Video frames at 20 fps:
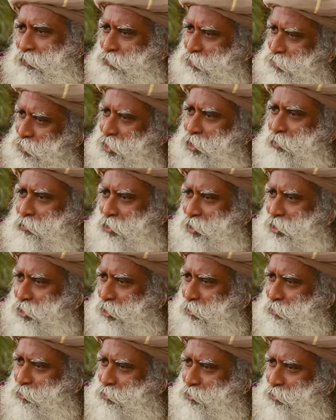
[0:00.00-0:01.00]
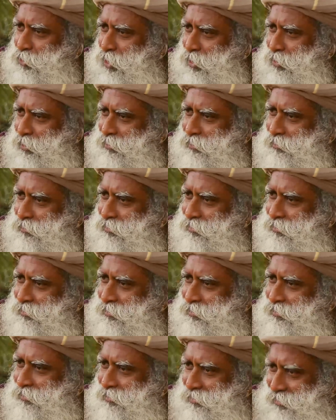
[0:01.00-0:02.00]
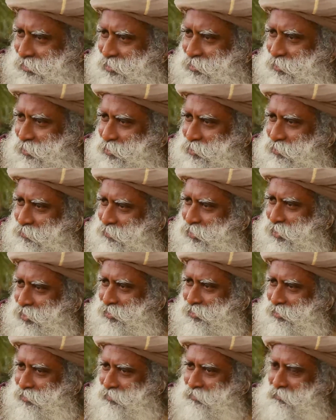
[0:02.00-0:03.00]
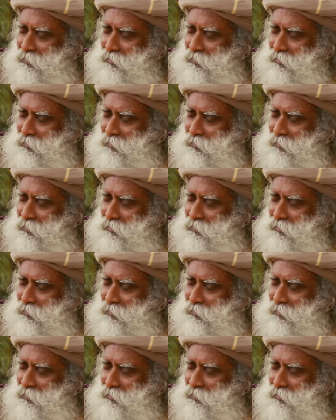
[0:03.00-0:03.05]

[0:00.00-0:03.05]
The same thing comes to the adult, he's also fine.